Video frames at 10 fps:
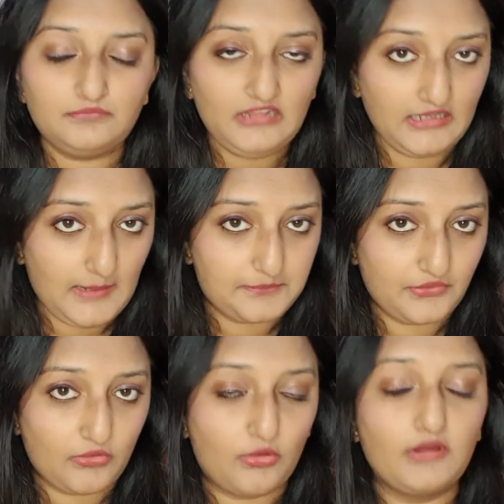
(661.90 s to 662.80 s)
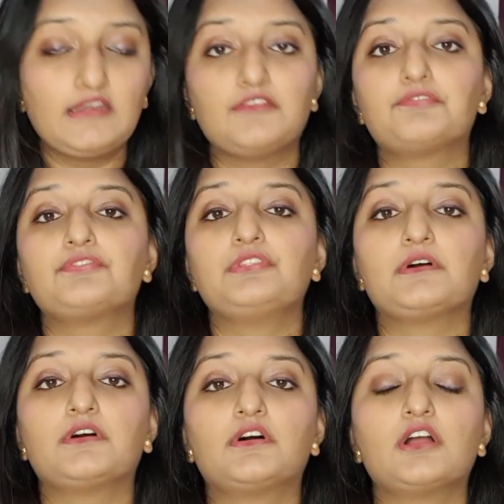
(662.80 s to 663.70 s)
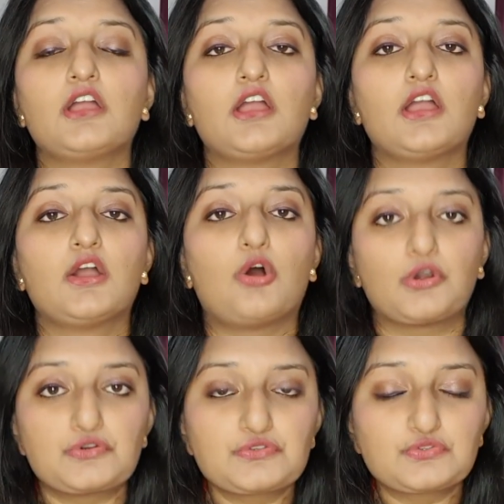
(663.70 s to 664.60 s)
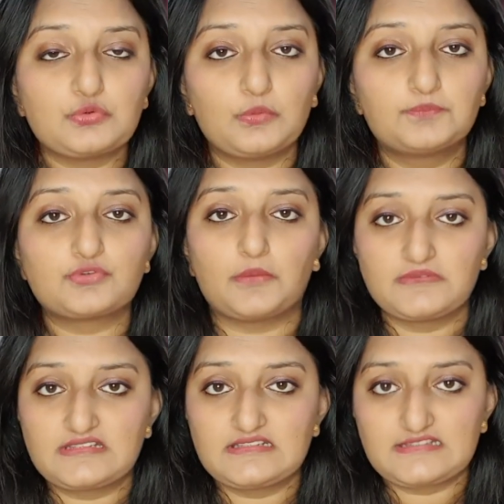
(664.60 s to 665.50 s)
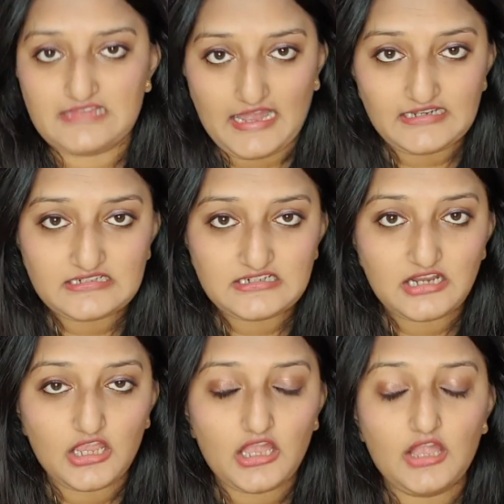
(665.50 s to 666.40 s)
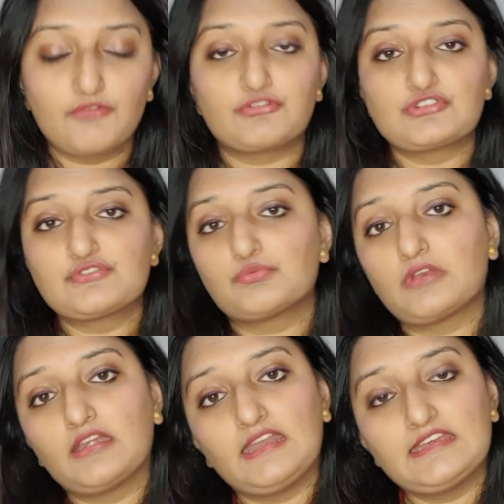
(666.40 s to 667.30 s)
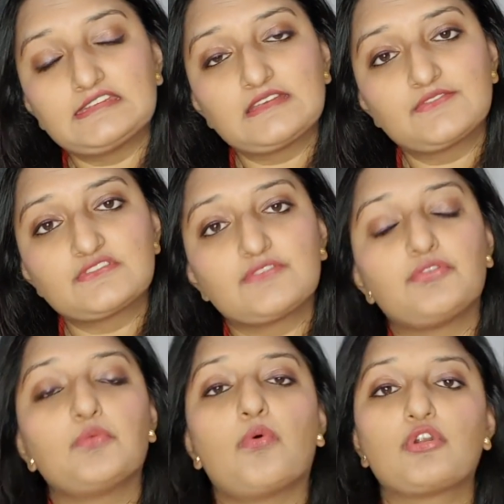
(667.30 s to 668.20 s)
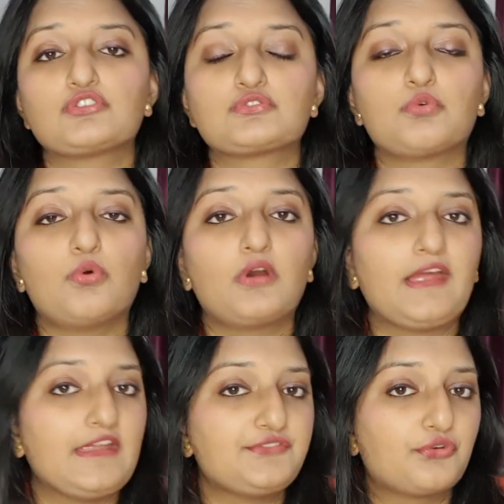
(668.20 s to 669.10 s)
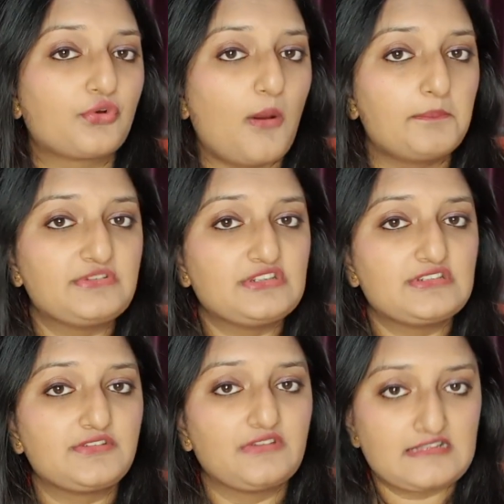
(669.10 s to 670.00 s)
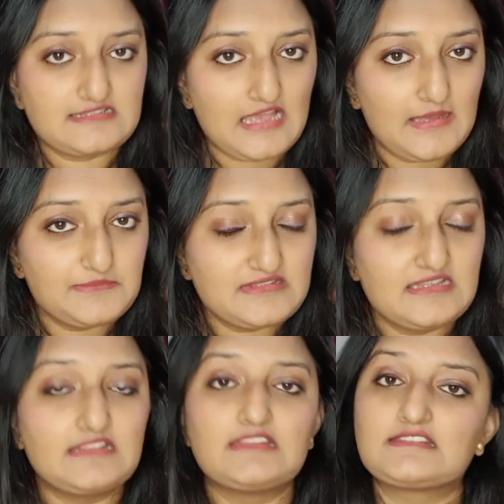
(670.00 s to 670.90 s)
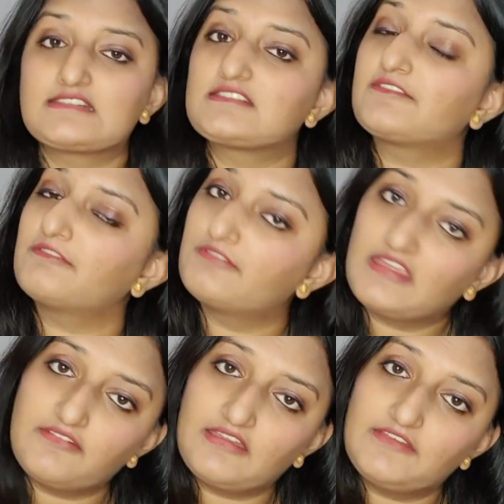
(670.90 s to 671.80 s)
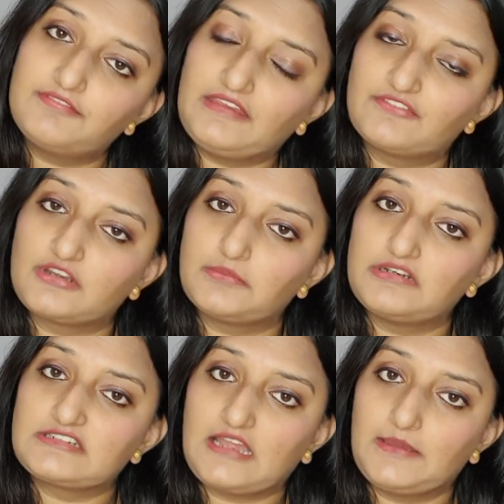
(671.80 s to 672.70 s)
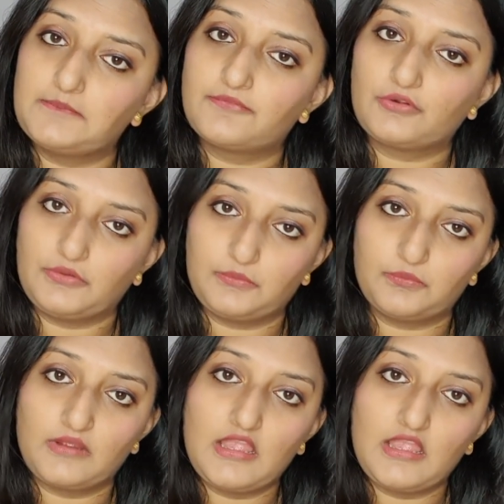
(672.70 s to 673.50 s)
Capricorn, if the horoscope promises that. For student natives, if you want to go ahead for competitive exams, then this is a very favorable time for you.